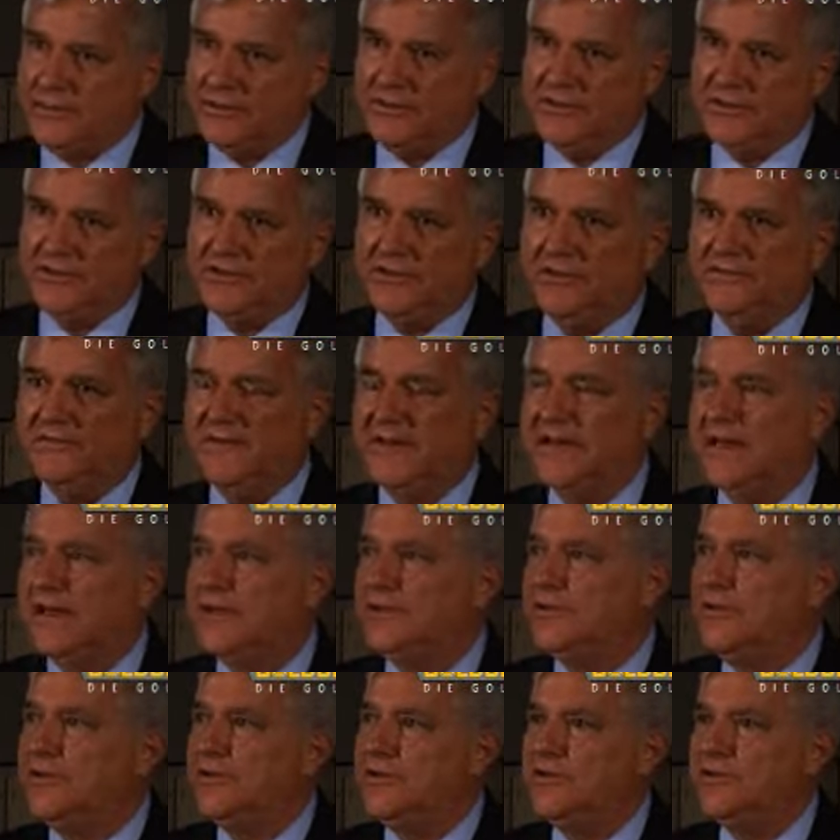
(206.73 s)
which is a
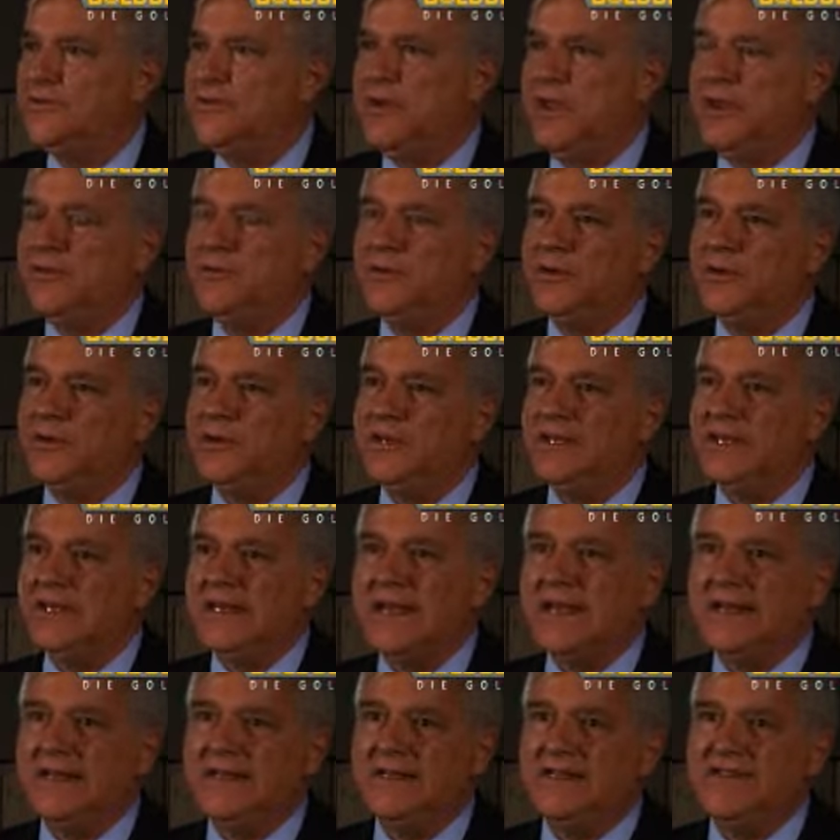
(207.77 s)
financial newspaper in the
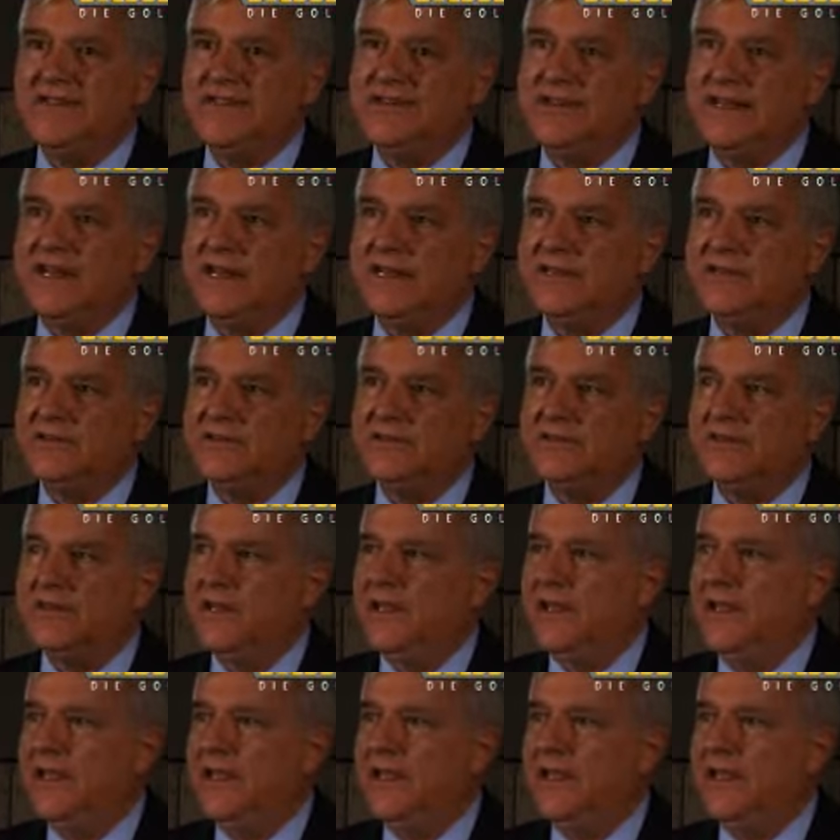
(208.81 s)
United States.